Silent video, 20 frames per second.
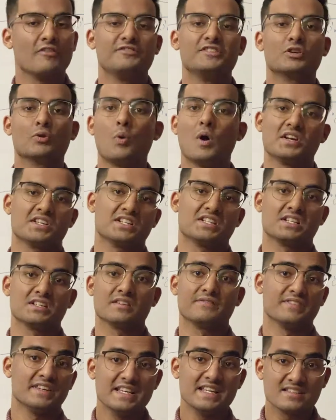the
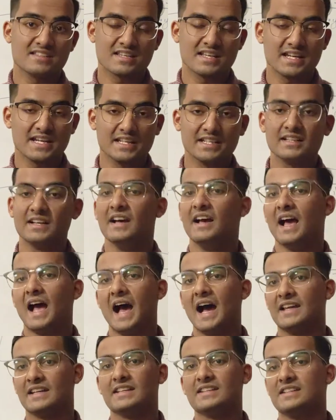quantitative easing,
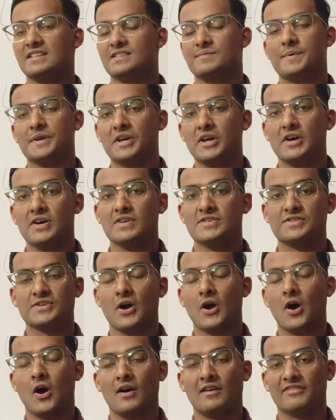and it is because
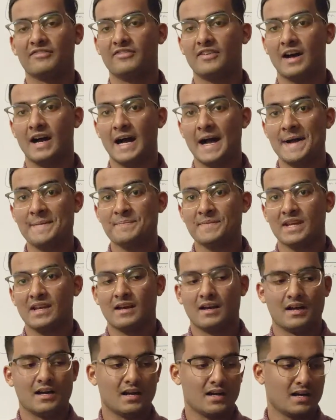of
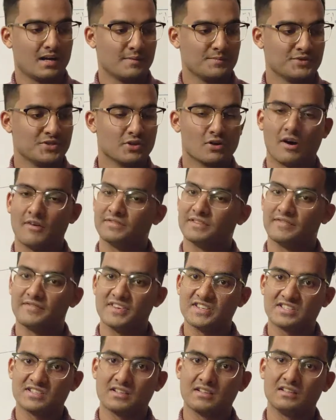of the
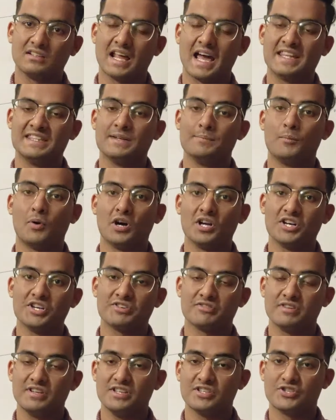fiscal and the
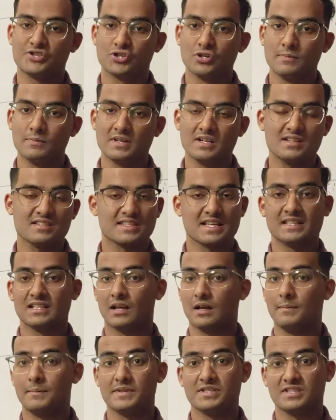monetary stimulus and the
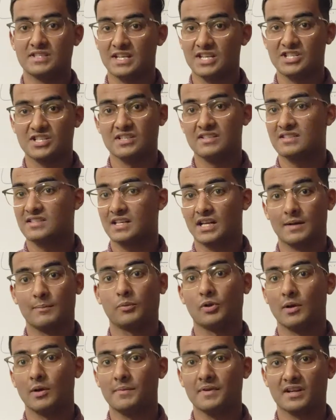compensations, the
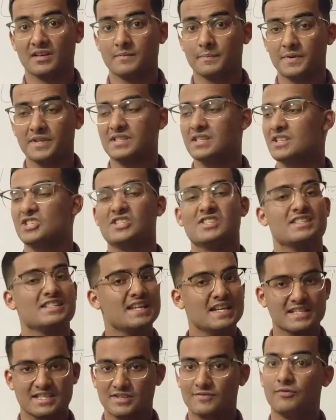unemployment compensations.
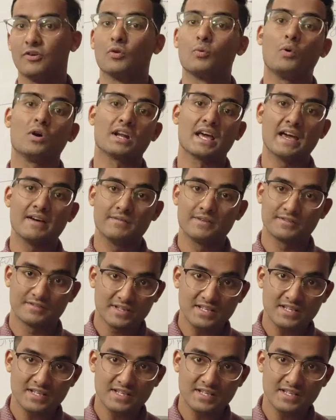Yes, for whatever